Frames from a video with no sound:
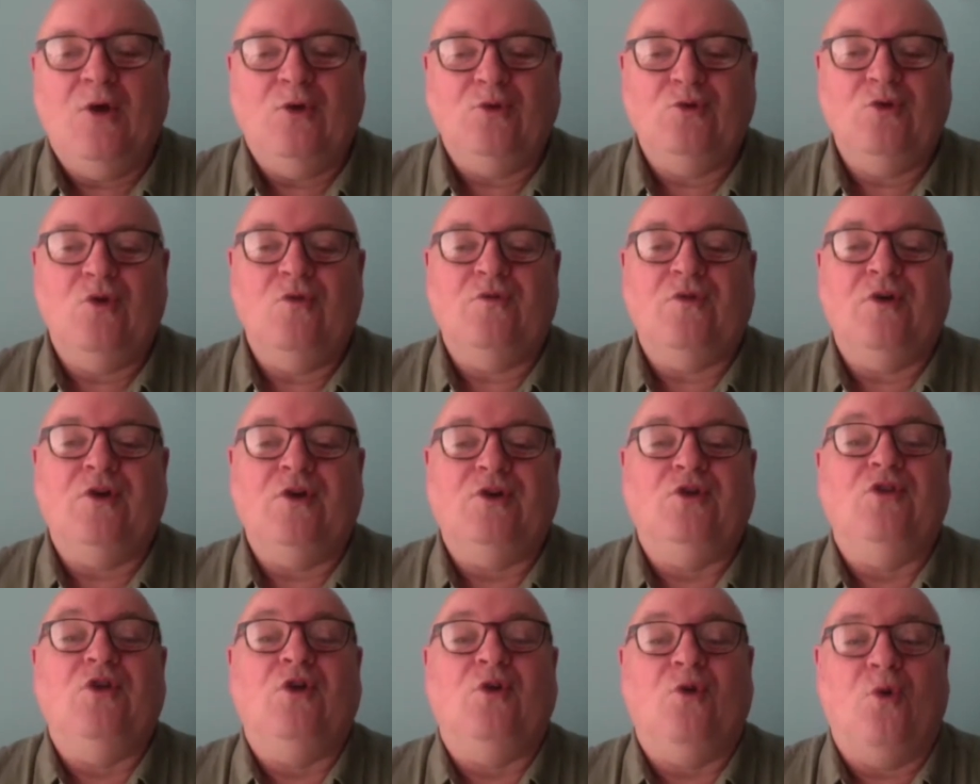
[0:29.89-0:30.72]
drove her
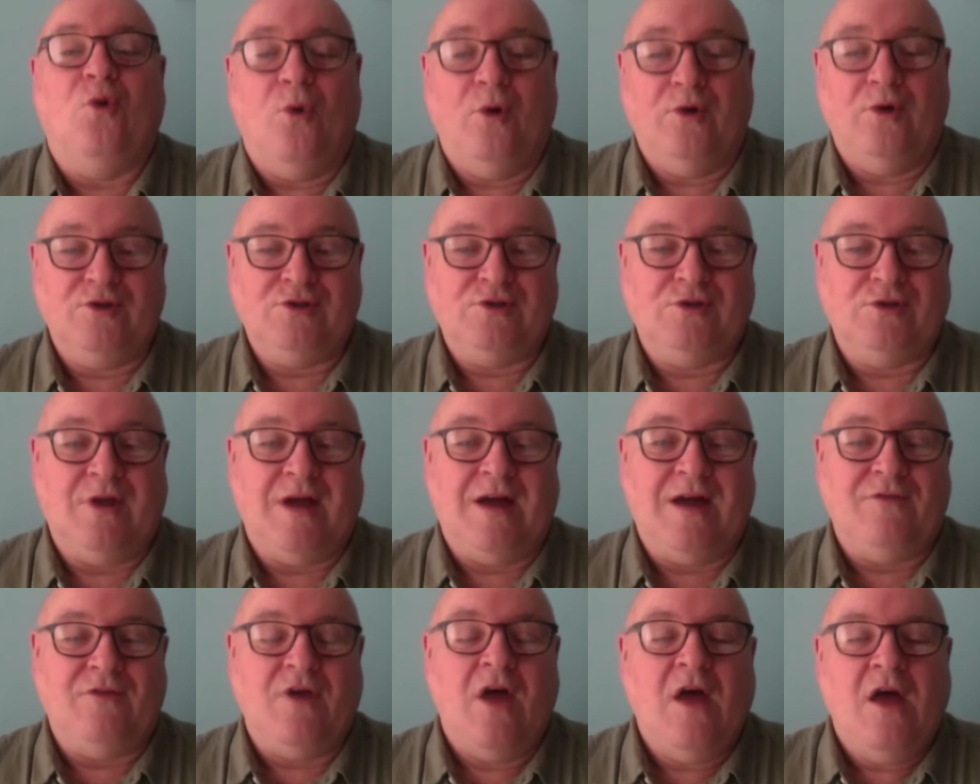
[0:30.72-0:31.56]
to the courts to
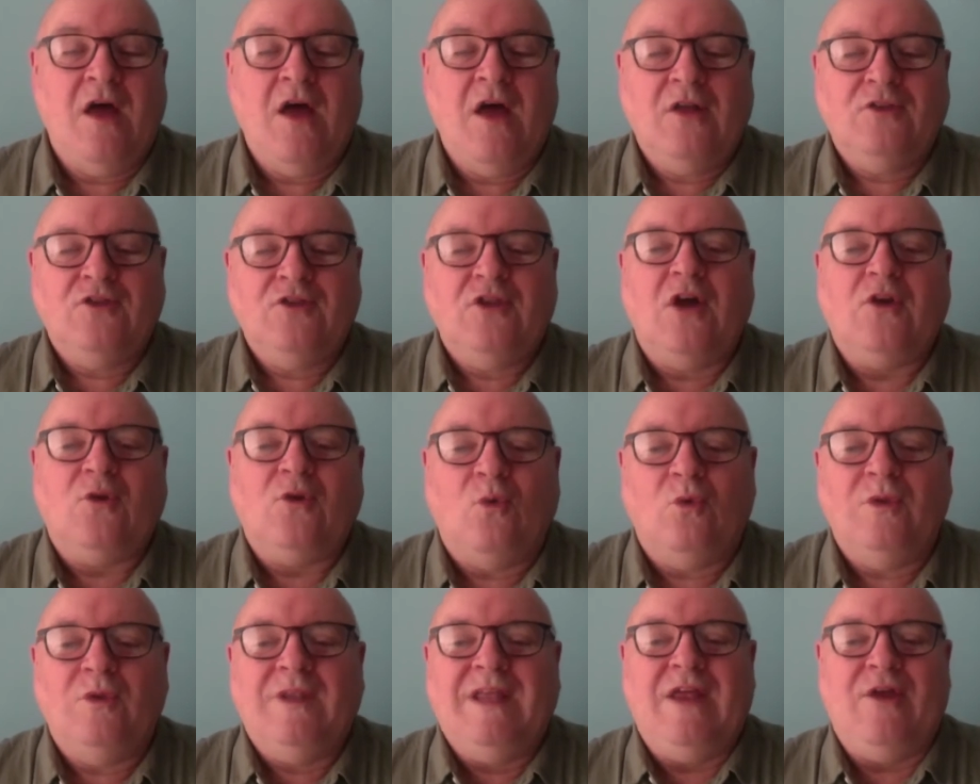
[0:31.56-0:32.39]
have not
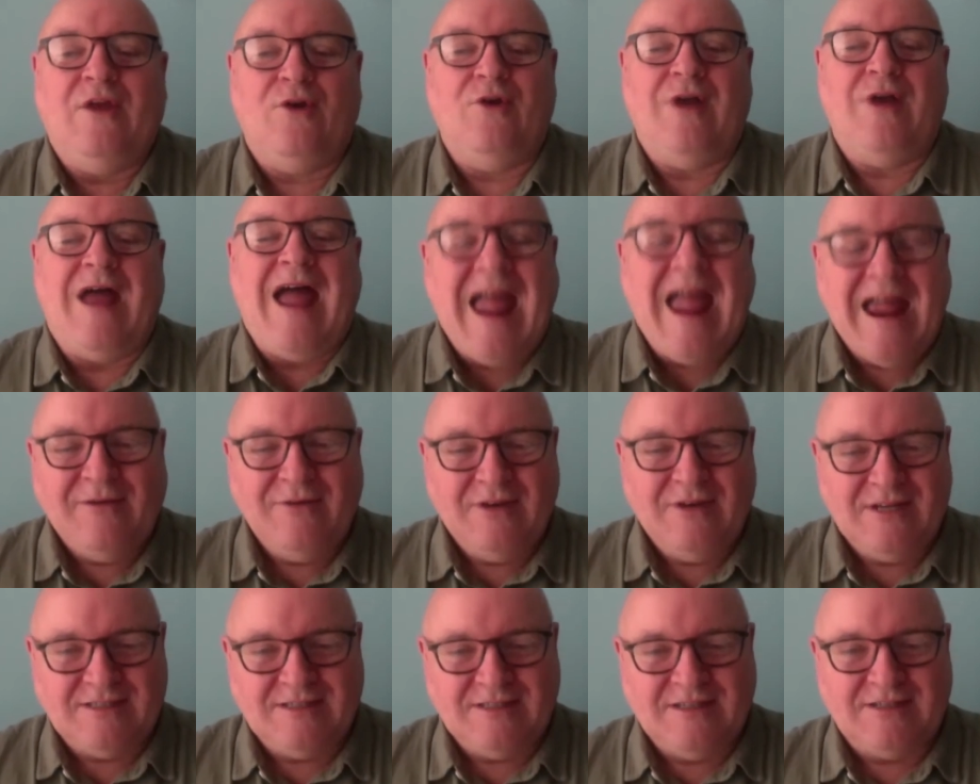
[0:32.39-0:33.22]
only her
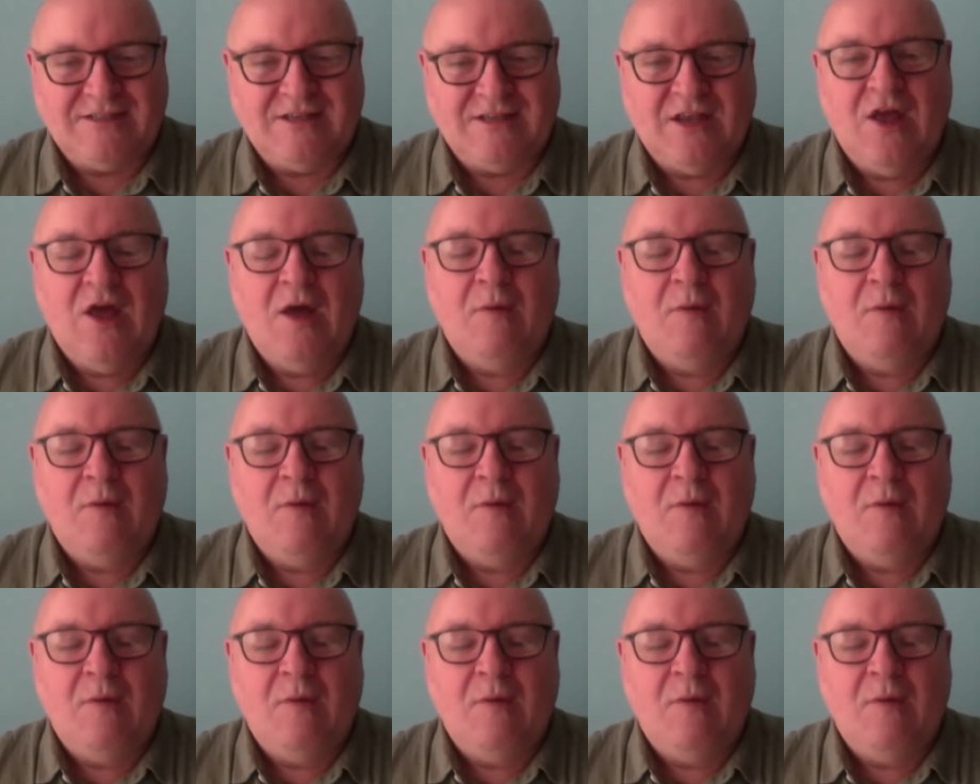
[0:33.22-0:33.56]
Irishness,